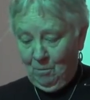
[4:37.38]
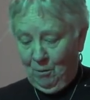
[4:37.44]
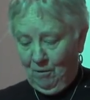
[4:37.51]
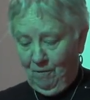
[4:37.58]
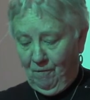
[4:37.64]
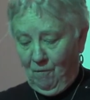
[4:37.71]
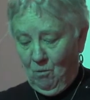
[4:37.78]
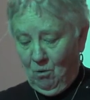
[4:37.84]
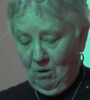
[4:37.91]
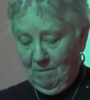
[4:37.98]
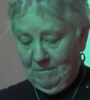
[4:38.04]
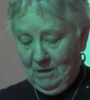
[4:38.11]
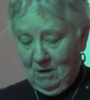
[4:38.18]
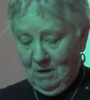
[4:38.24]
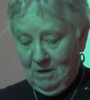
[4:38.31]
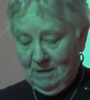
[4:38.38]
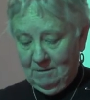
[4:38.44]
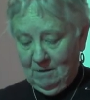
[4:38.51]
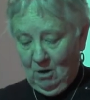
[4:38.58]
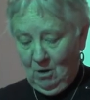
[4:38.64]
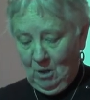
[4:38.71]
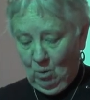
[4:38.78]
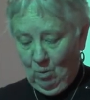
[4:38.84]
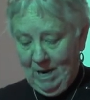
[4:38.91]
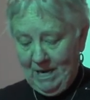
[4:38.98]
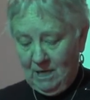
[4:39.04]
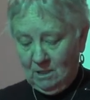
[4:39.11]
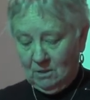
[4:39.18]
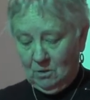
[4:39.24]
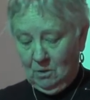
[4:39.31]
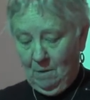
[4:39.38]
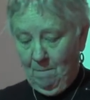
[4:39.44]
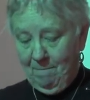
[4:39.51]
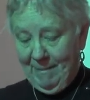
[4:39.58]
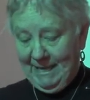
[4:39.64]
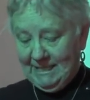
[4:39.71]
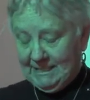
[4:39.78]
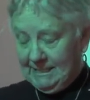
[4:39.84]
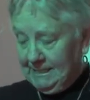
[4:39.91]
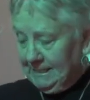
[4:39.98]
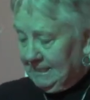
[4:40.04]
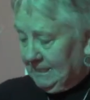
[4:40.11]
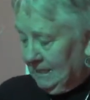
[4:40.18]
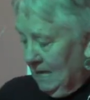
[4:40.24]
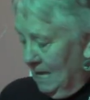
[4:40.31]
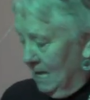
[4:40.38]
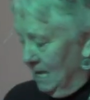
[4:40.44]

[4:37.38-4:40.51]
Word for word: performed on a, on a regular basis.